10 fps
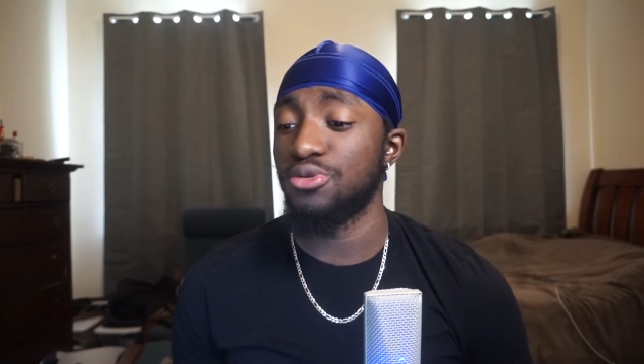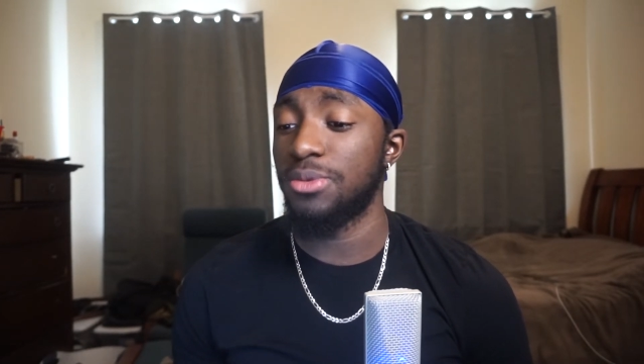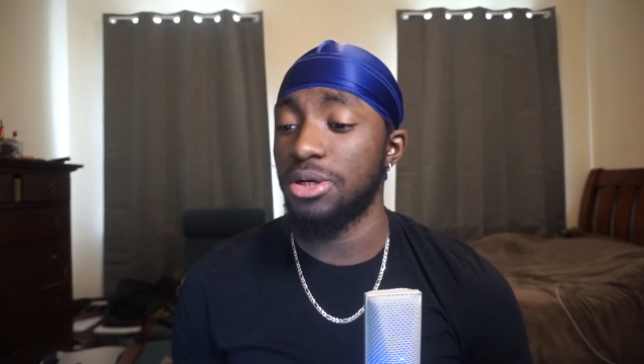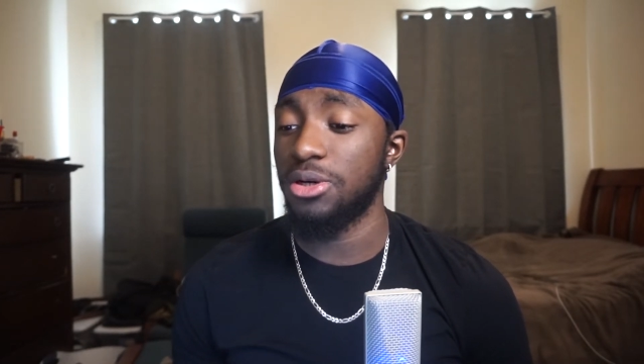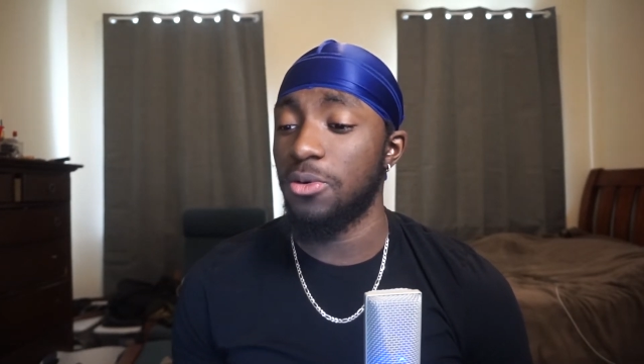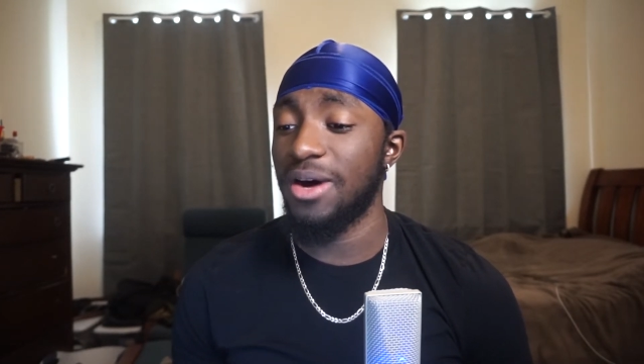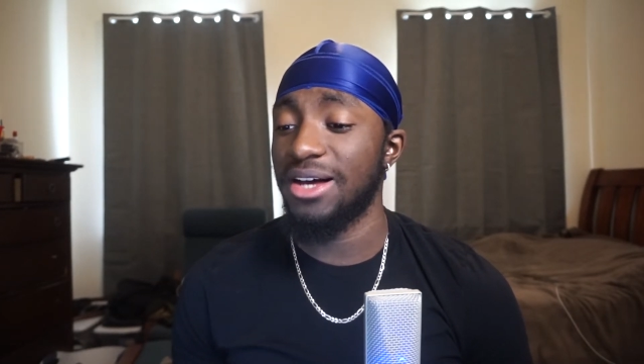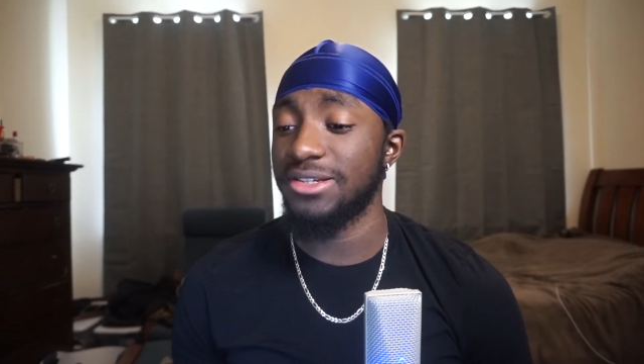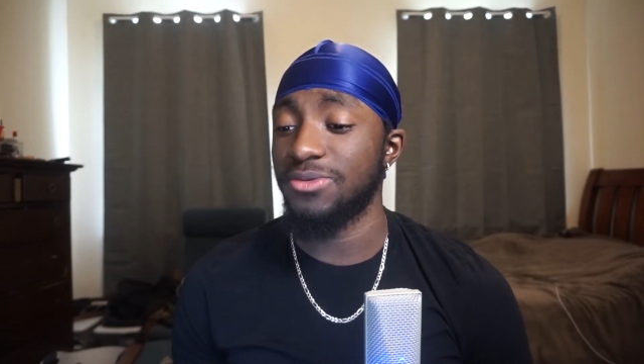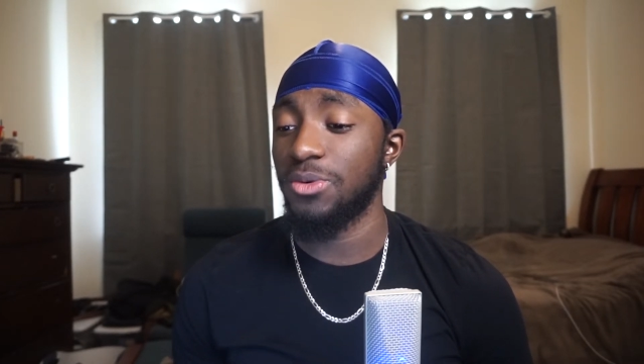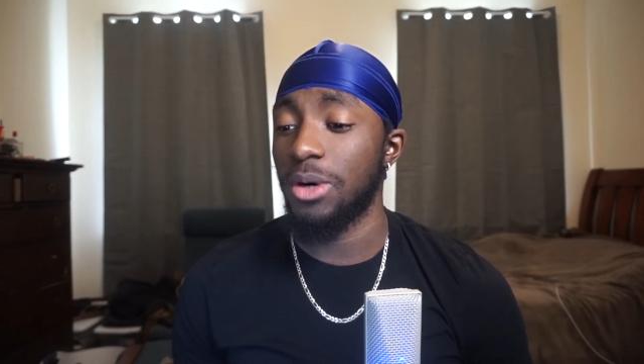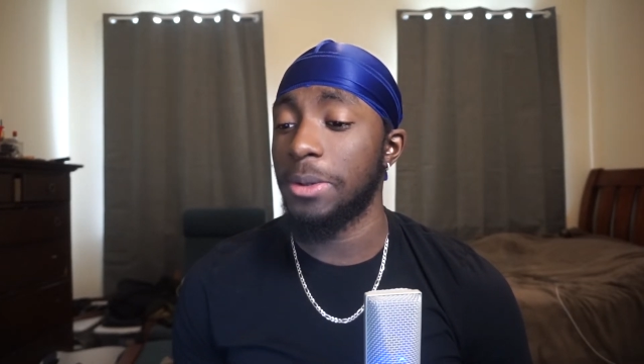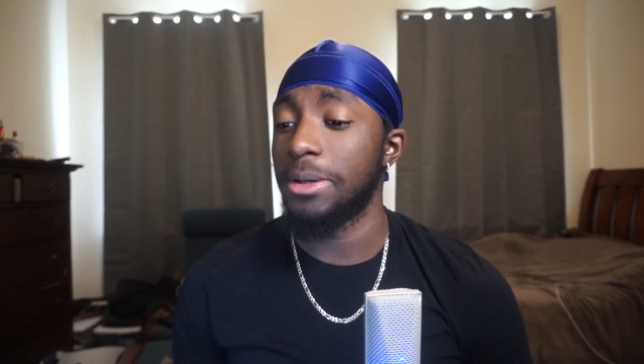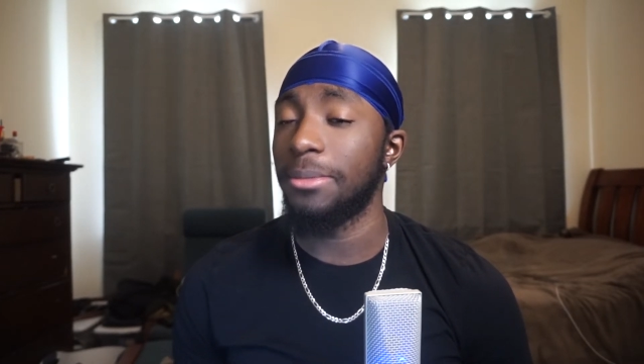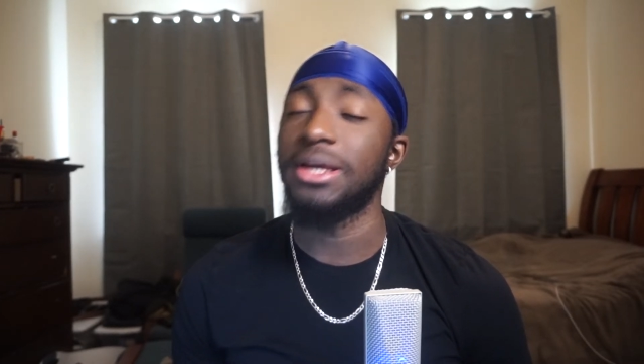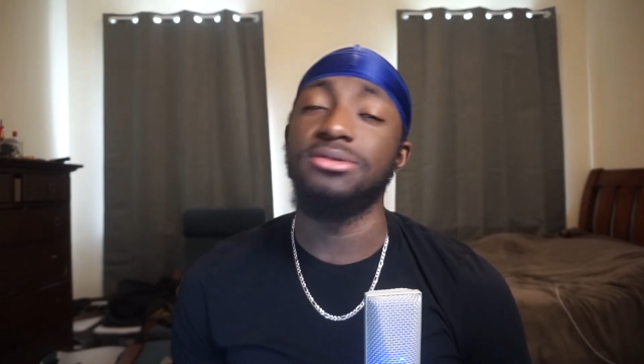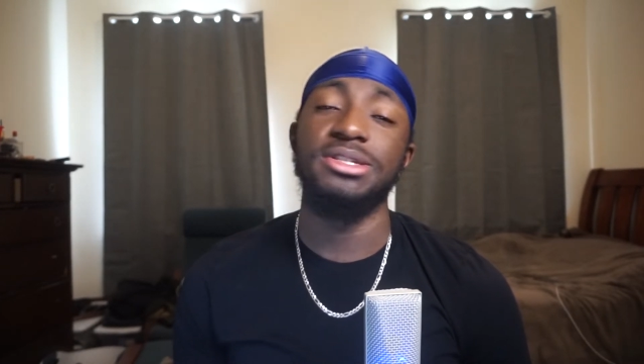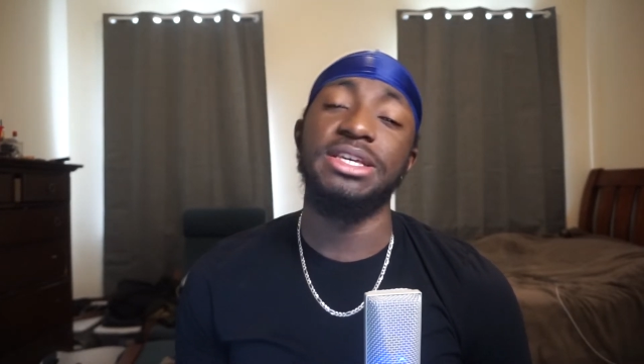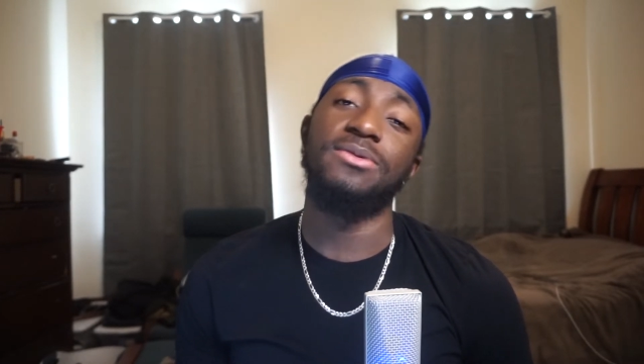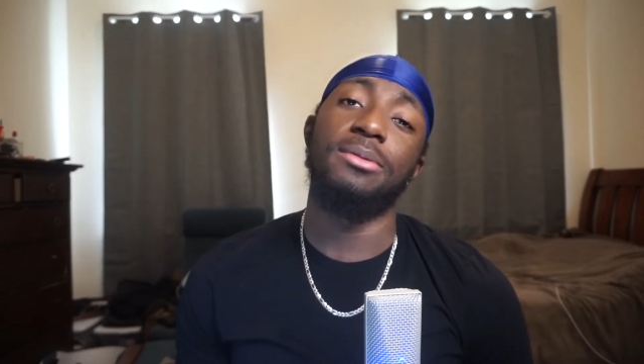It's been a little while since we won one. Might
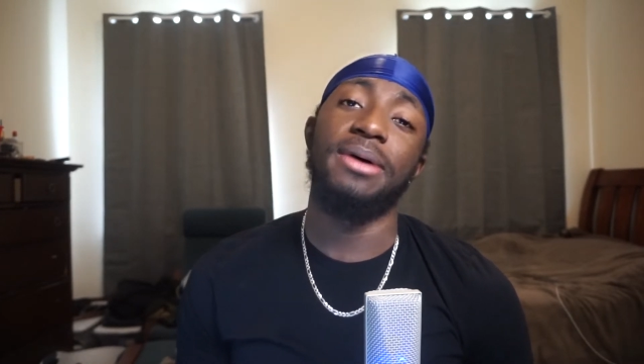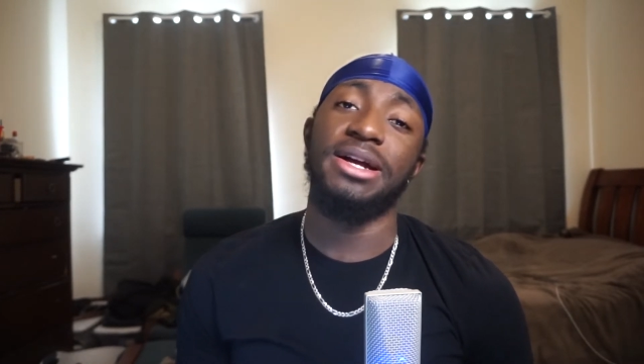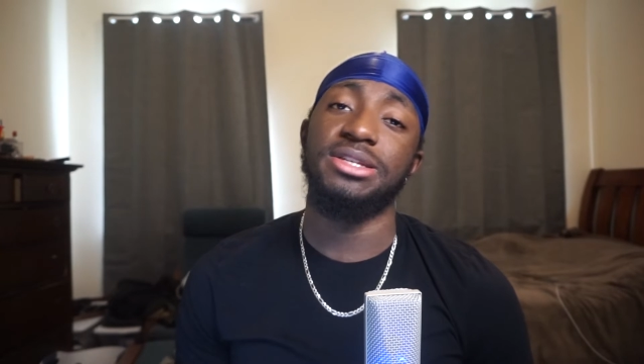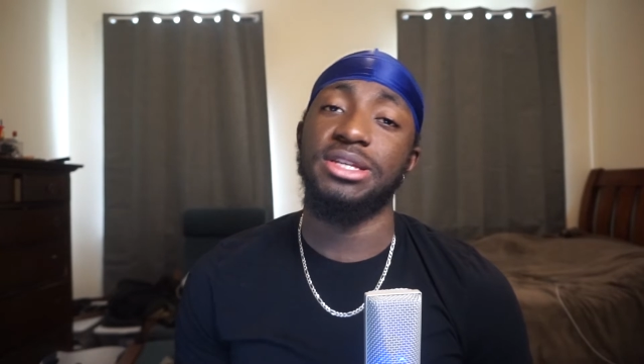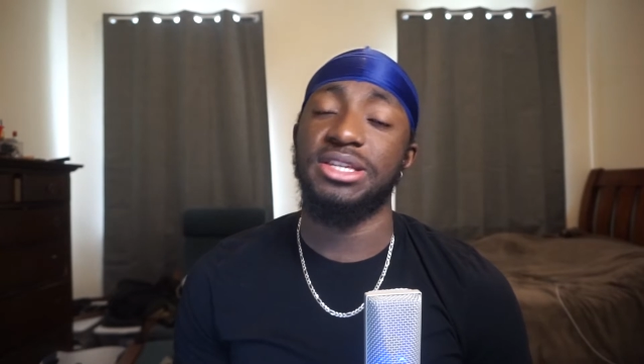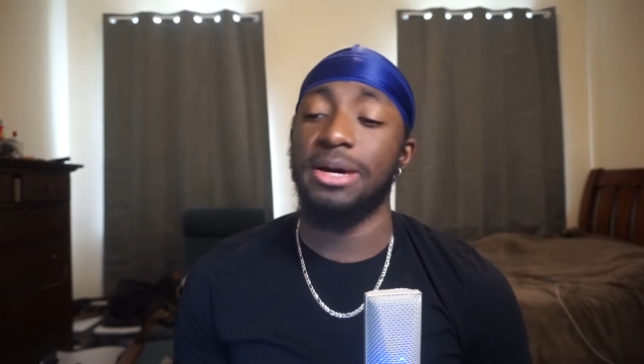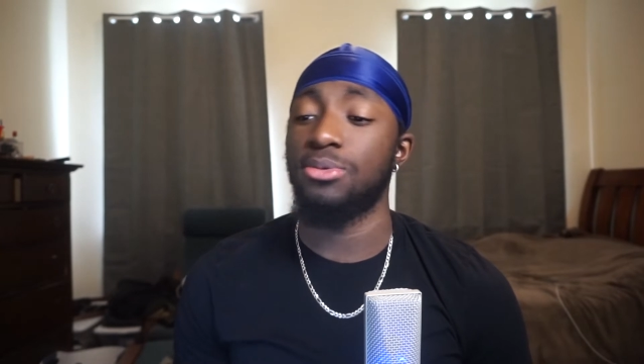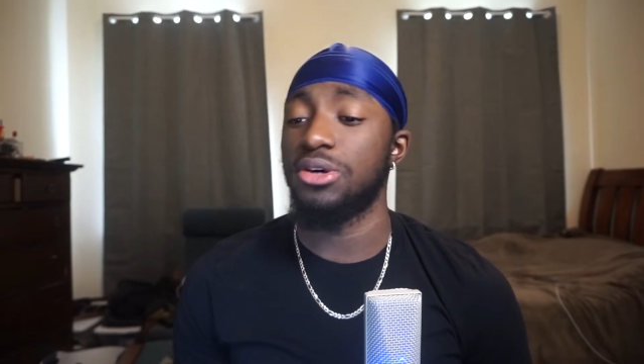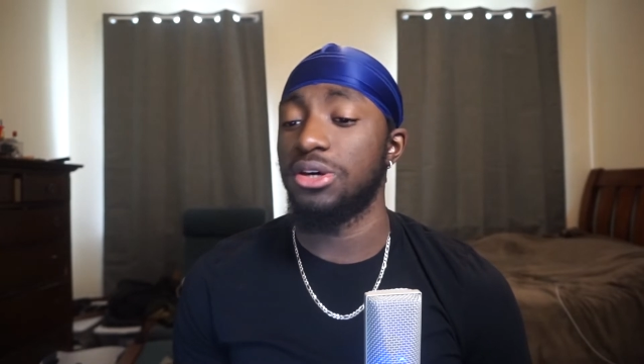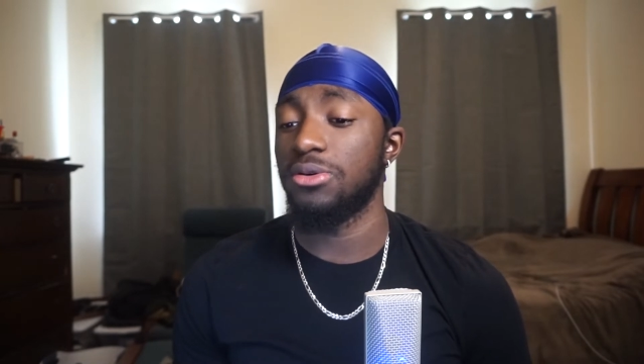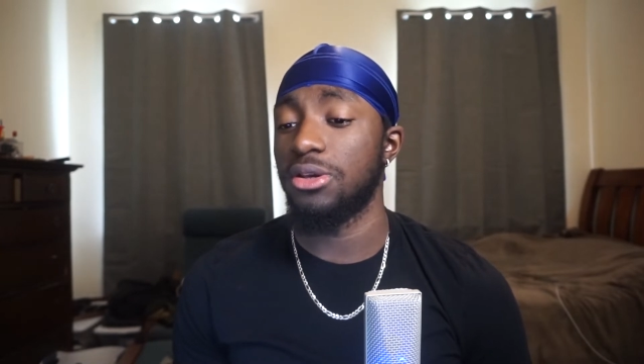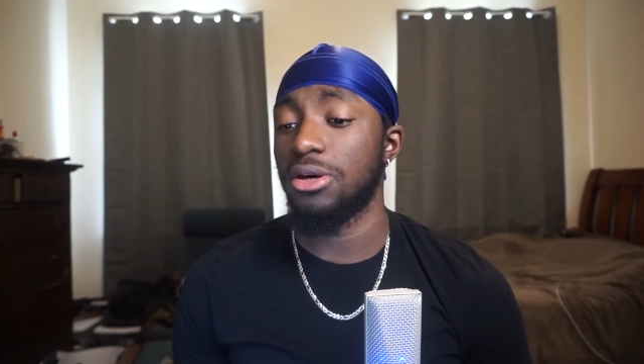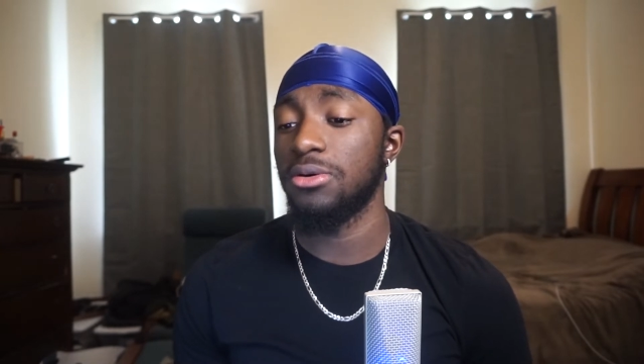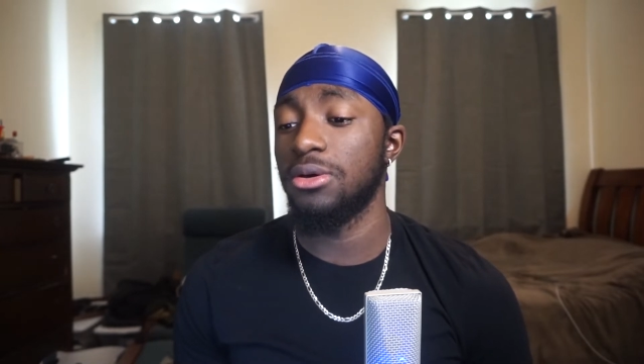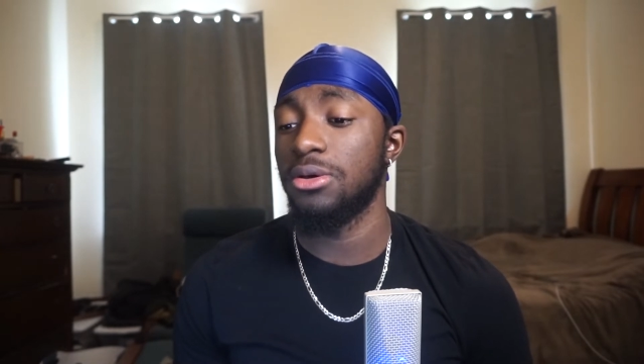just get one back to the Chapel Hill, you know.